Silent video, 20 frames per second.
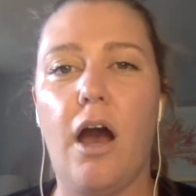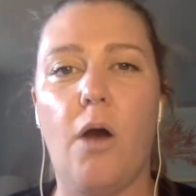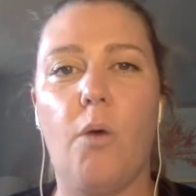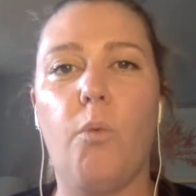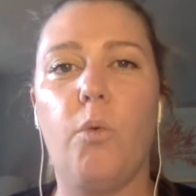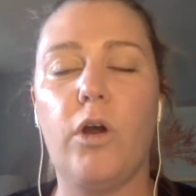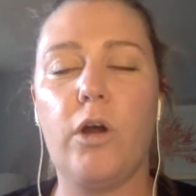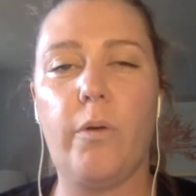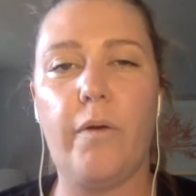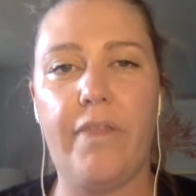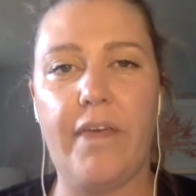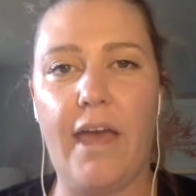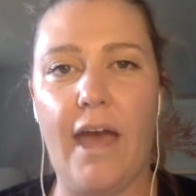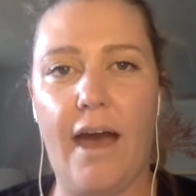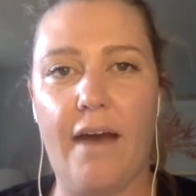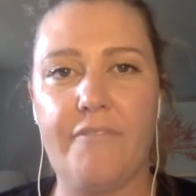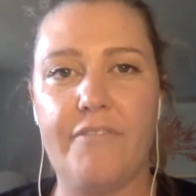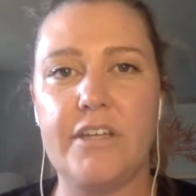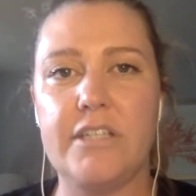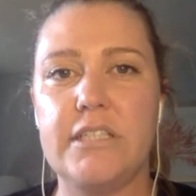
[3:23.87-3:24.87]
work with the
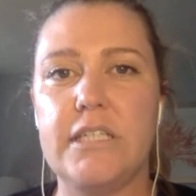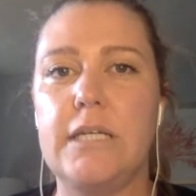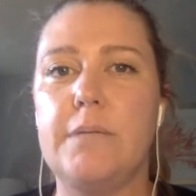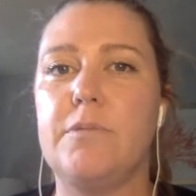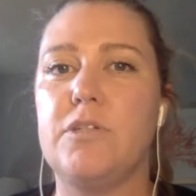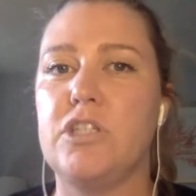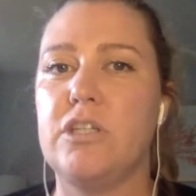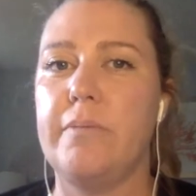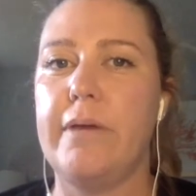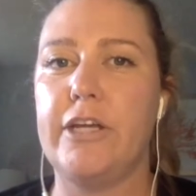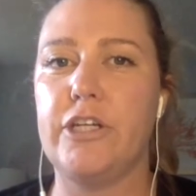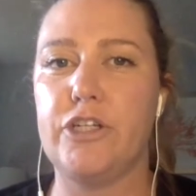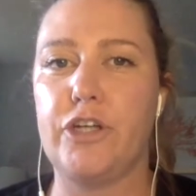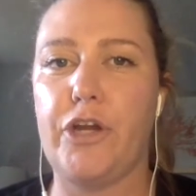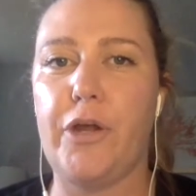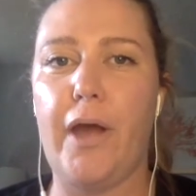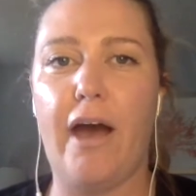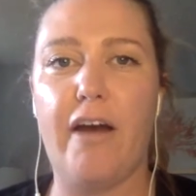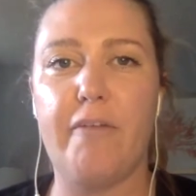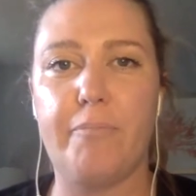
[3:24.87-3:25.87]
AFFI team just to make sure
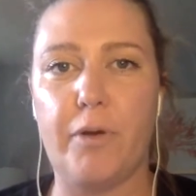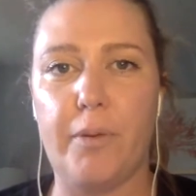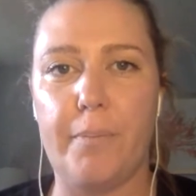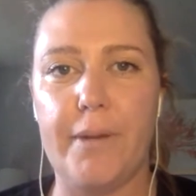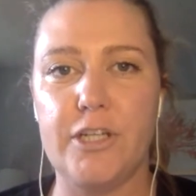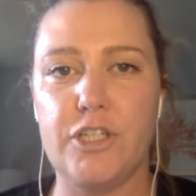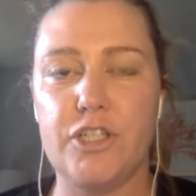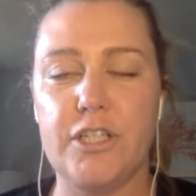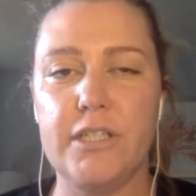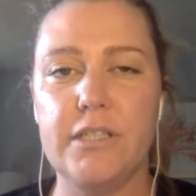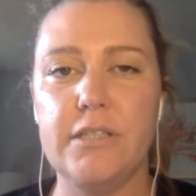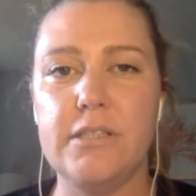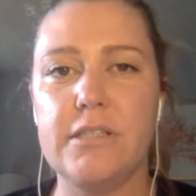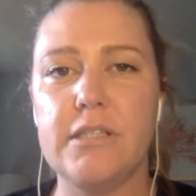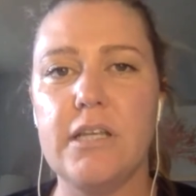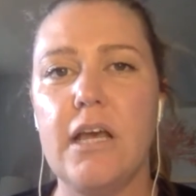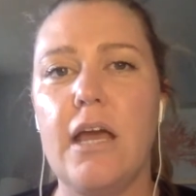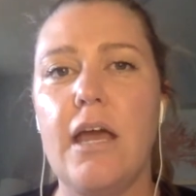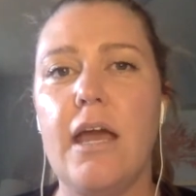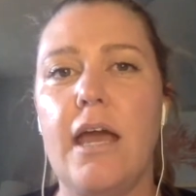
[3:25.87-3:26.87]
you have
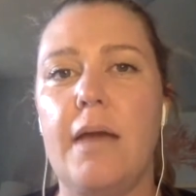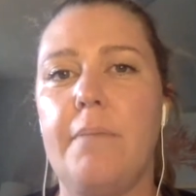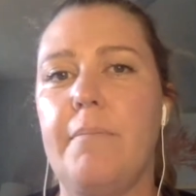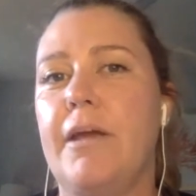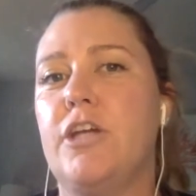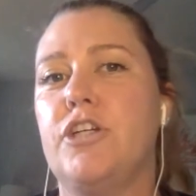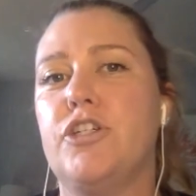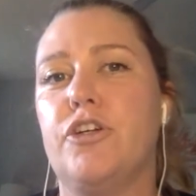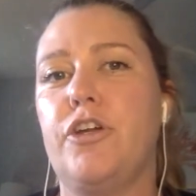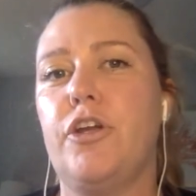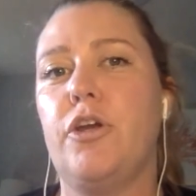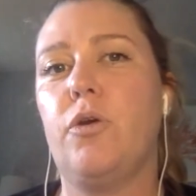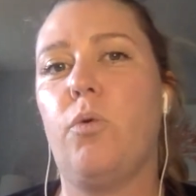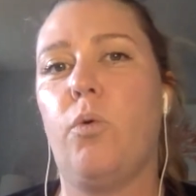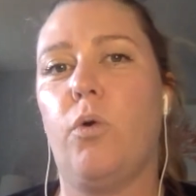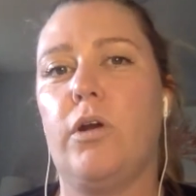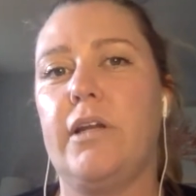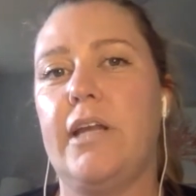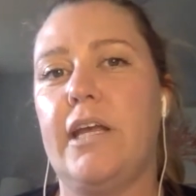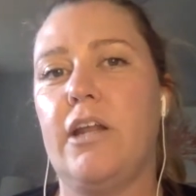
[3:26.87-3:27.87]
permissions and make sure you
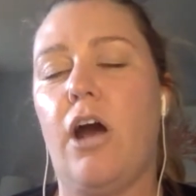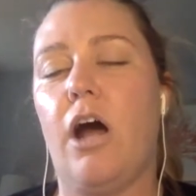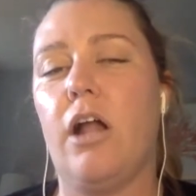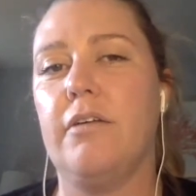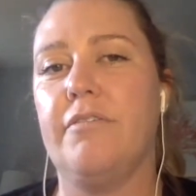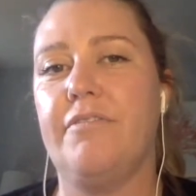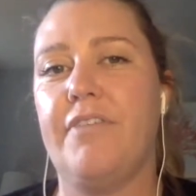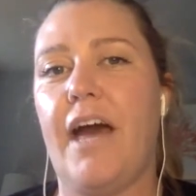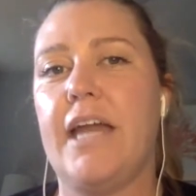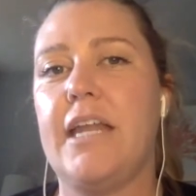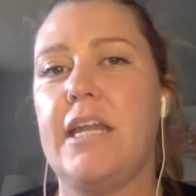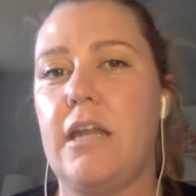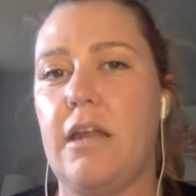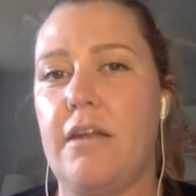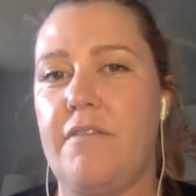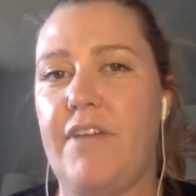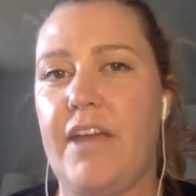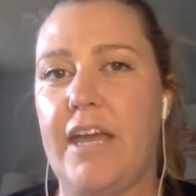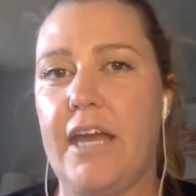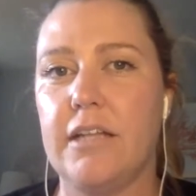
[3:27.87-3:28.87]
coordinate all of that in
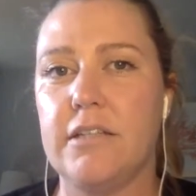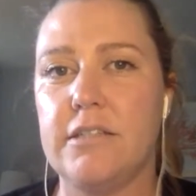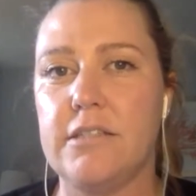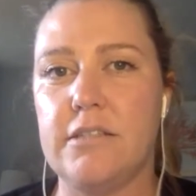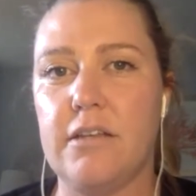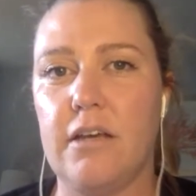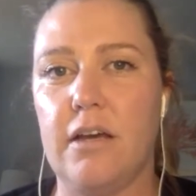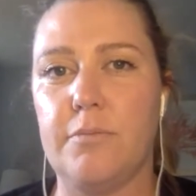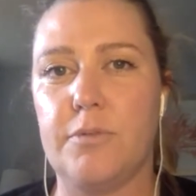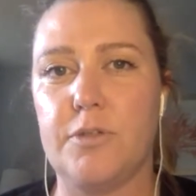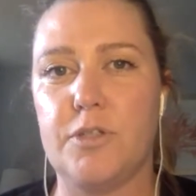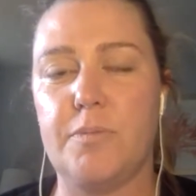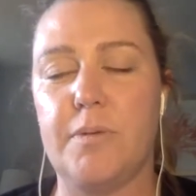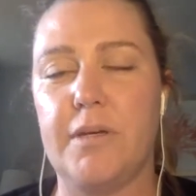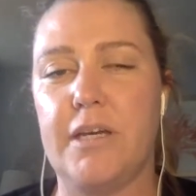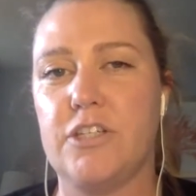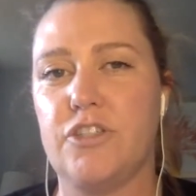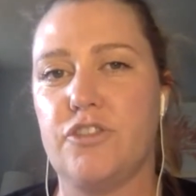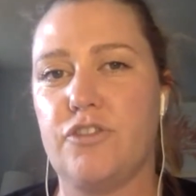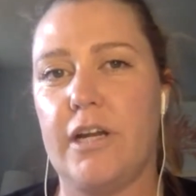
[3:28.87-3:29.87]
advance, just
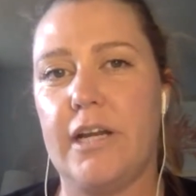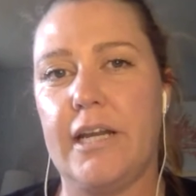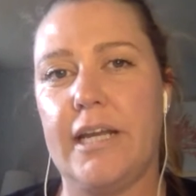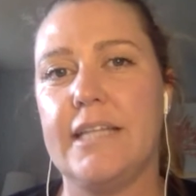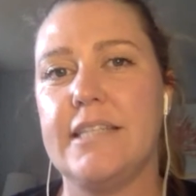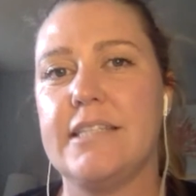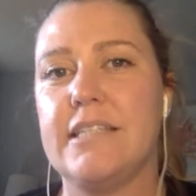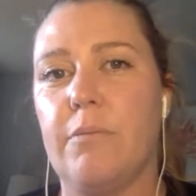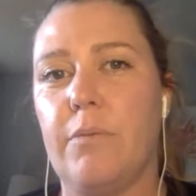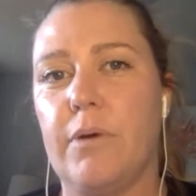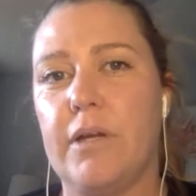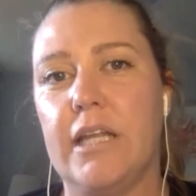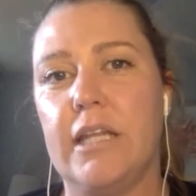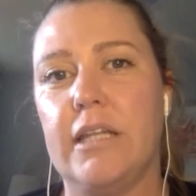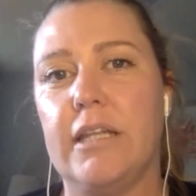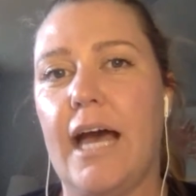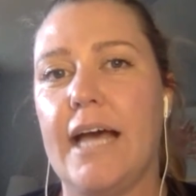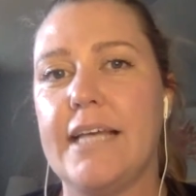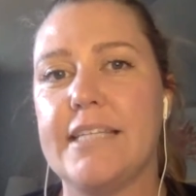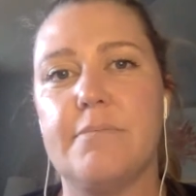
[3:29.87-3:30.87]
because trying to get someone
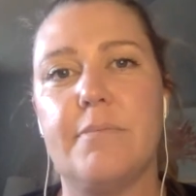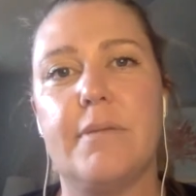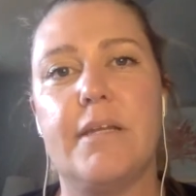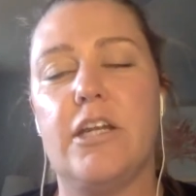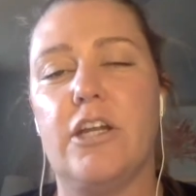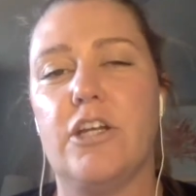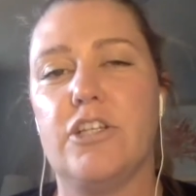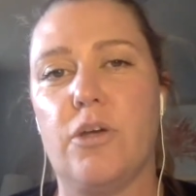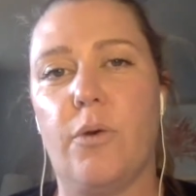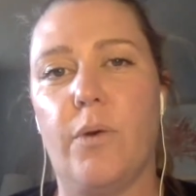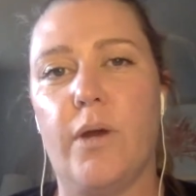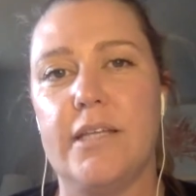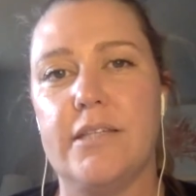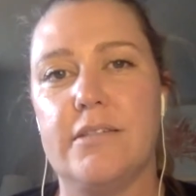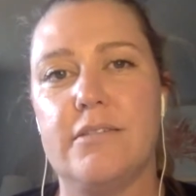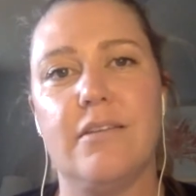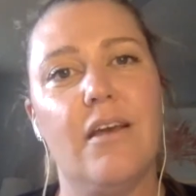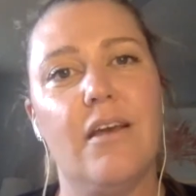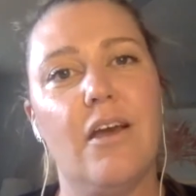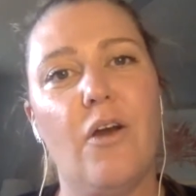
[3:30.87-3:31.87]
in last minute is we
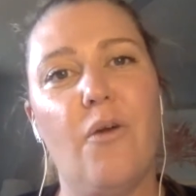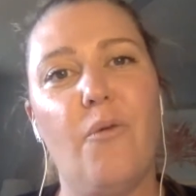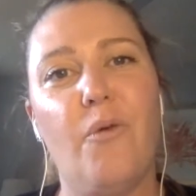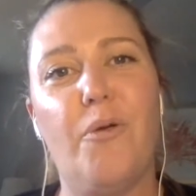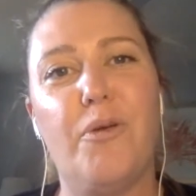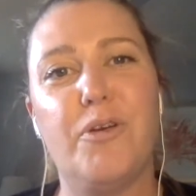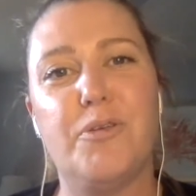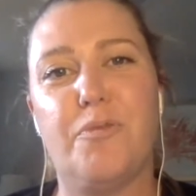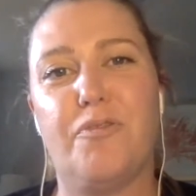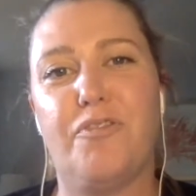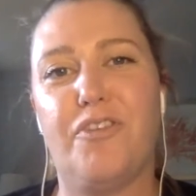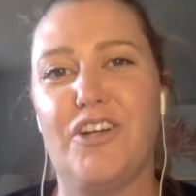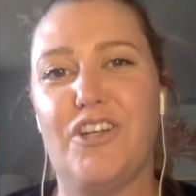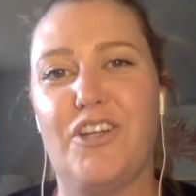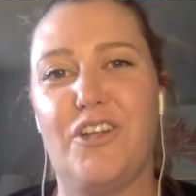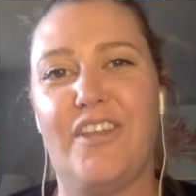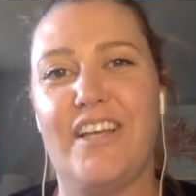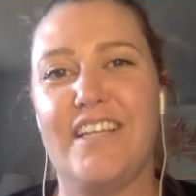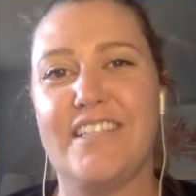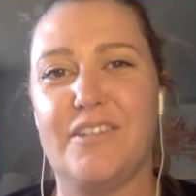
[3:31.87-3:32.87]
always prefer to
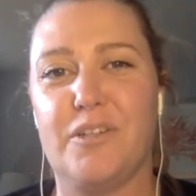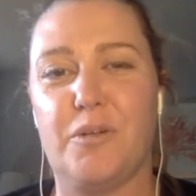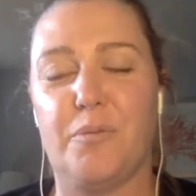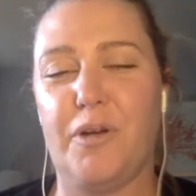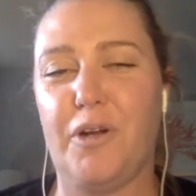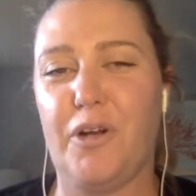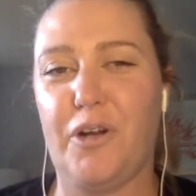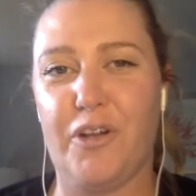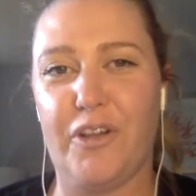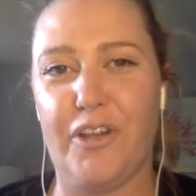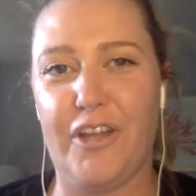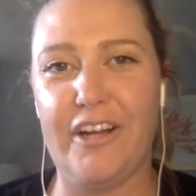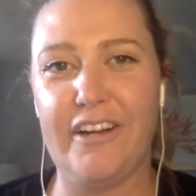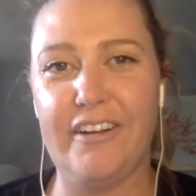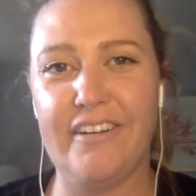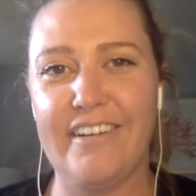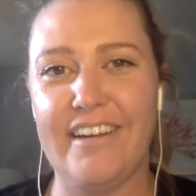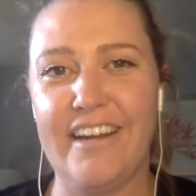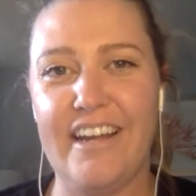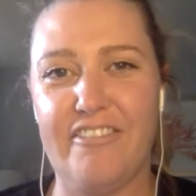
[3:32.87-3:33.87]
do things a little bit earlier
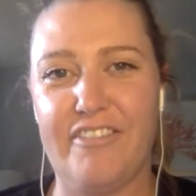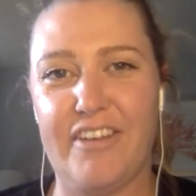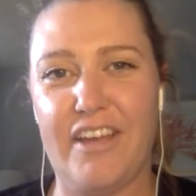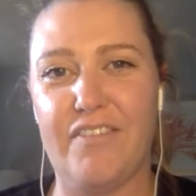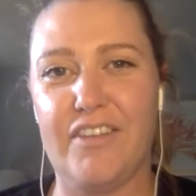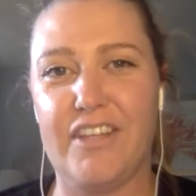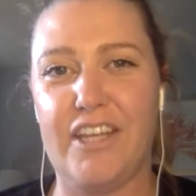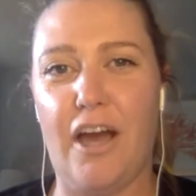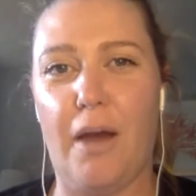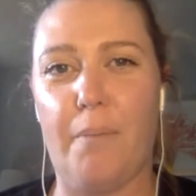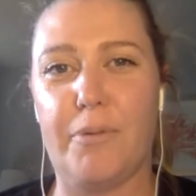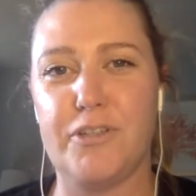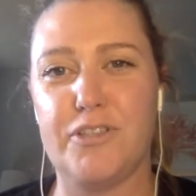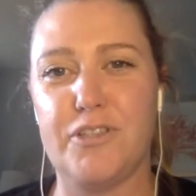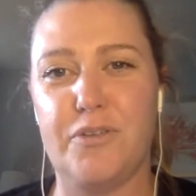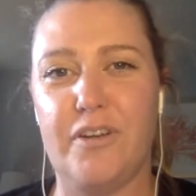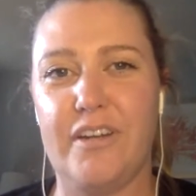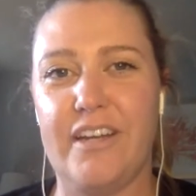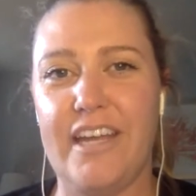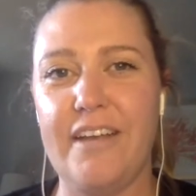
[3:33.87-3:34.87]
if given the
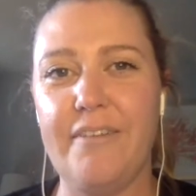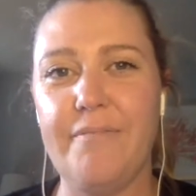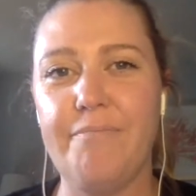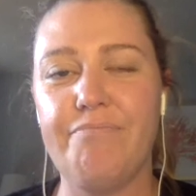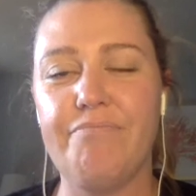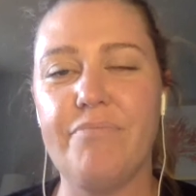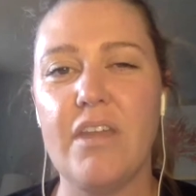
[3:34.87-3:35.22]
opportunity.